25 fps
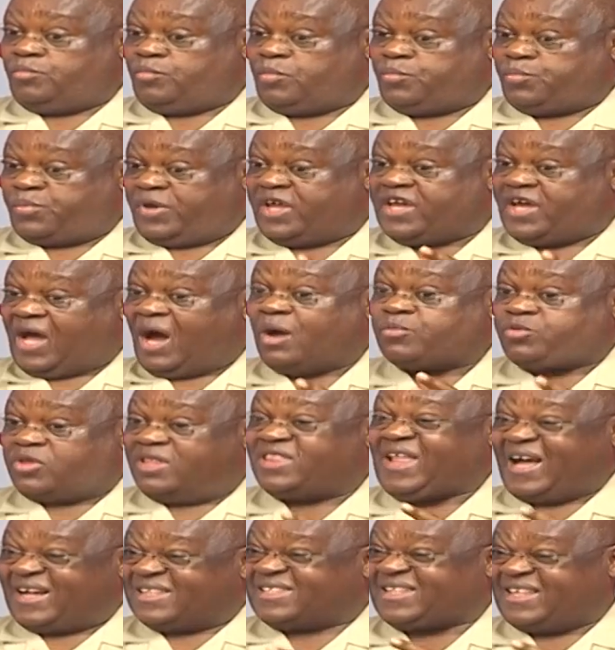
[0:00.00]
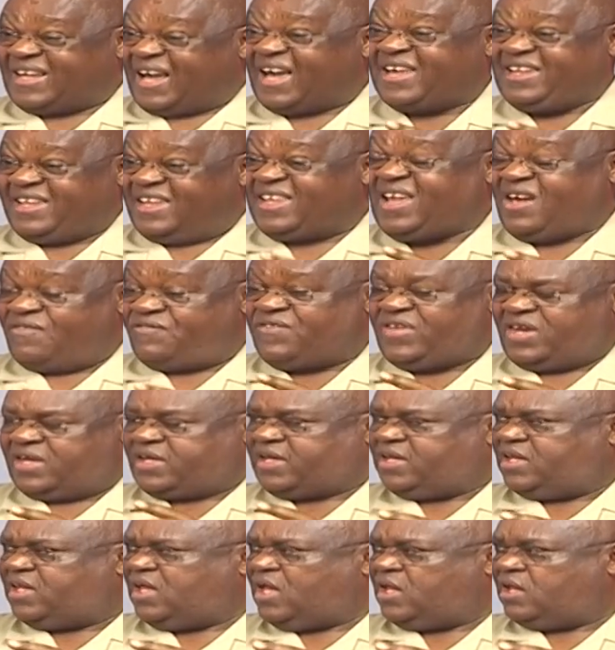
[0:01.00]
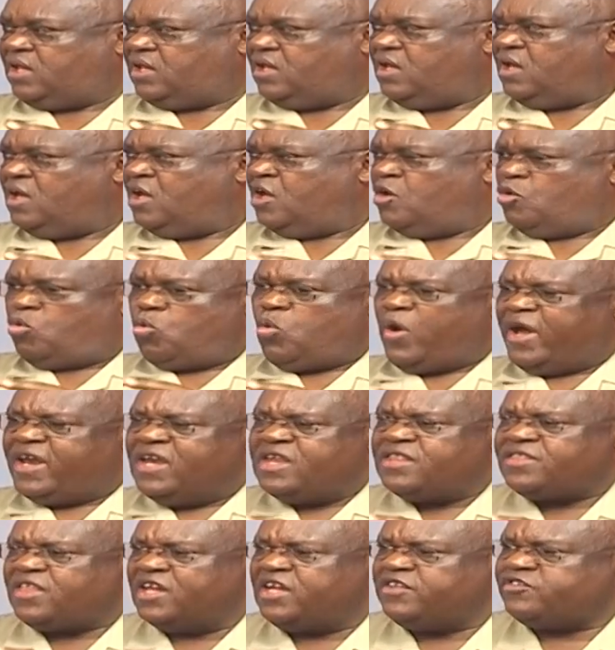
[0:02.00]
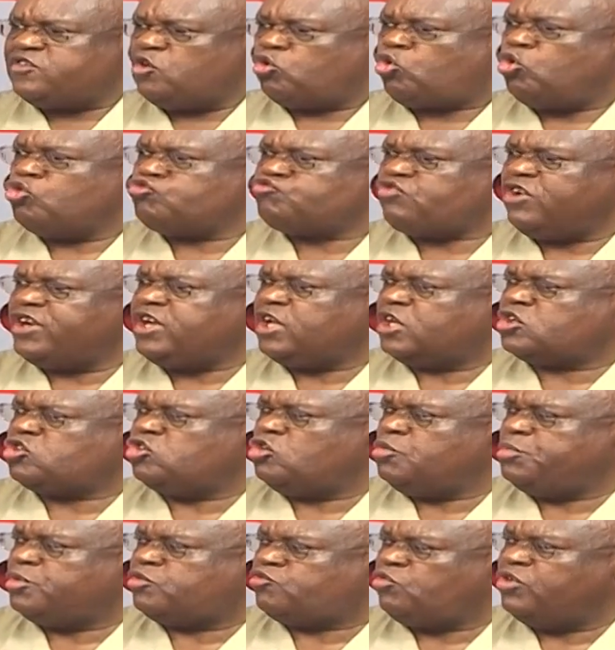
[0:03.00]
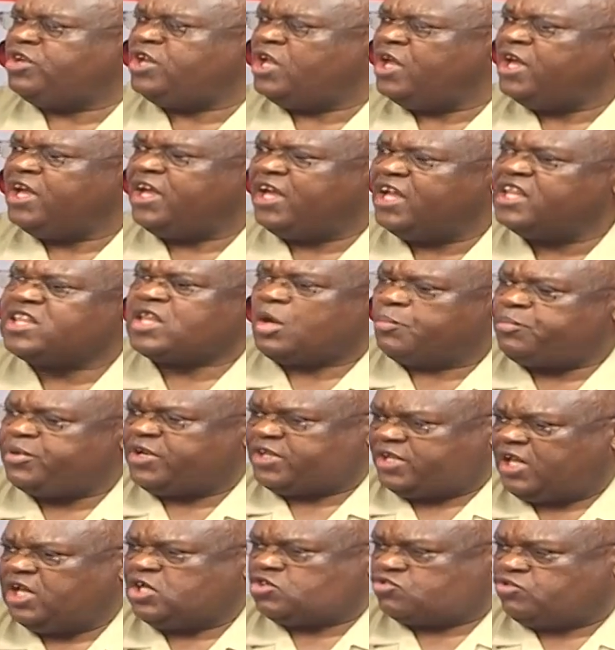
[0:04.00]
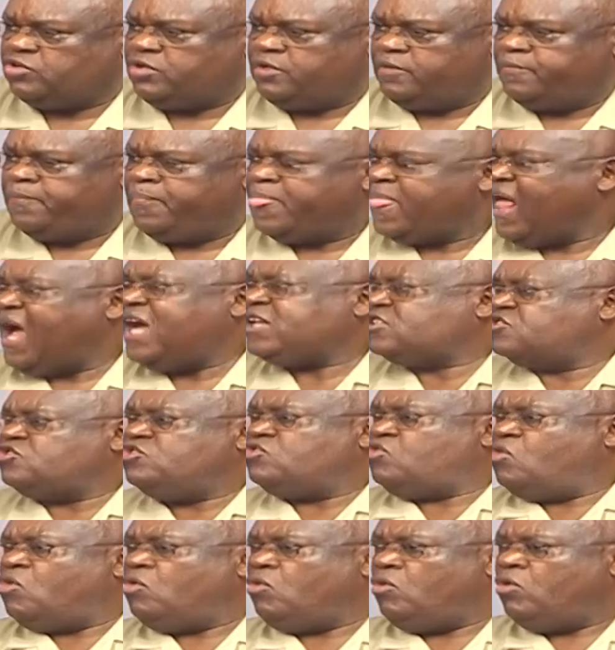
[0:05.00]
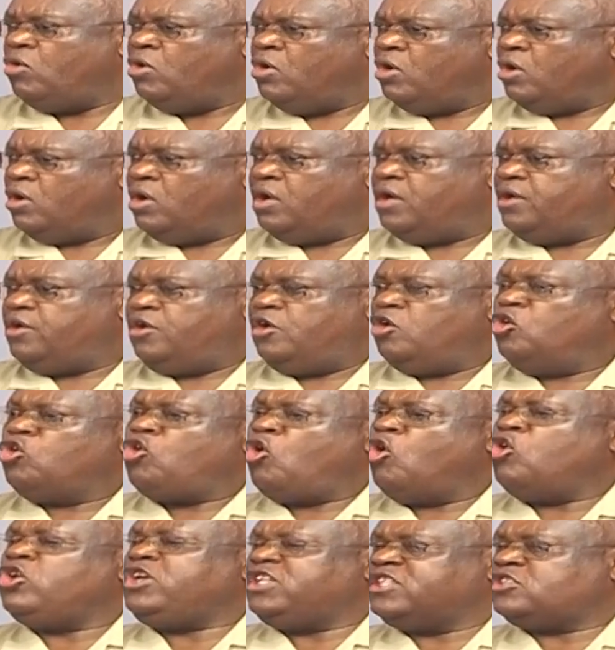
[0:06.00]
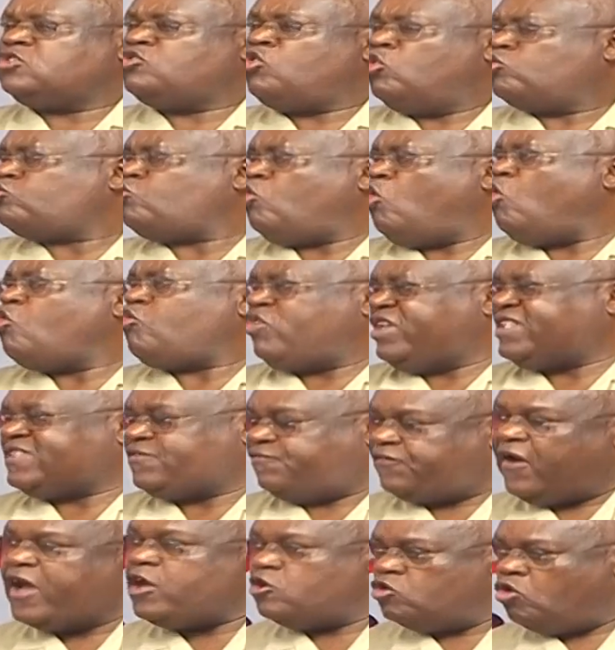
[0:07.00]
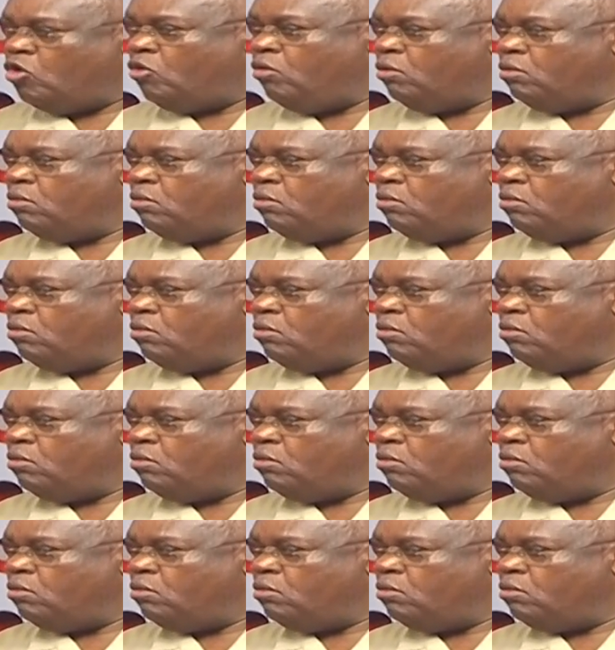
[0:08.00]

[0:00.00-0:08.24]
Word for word: bring out that idea very clearly. When there is a contradiction between interpretation, mm -hmm. as you know, uh, law is not always final.